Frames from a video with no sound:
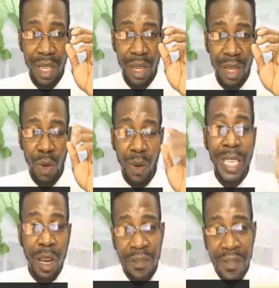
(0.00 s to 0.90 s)
Quite
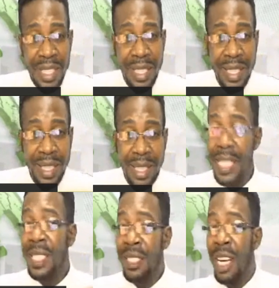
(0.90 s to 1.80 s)
often,
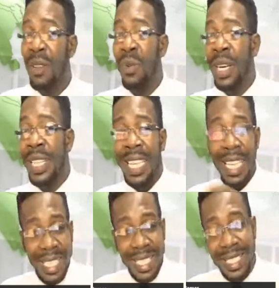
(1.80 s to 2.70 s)
this is not what
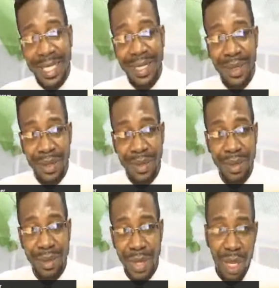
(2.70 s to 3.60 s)
is.
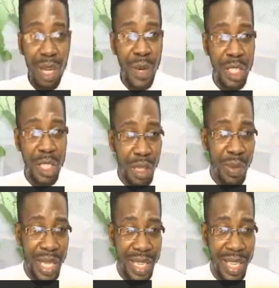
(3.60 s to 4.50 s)
We know what should
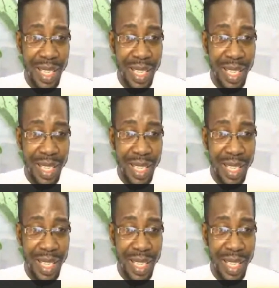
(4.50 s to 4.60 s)
be.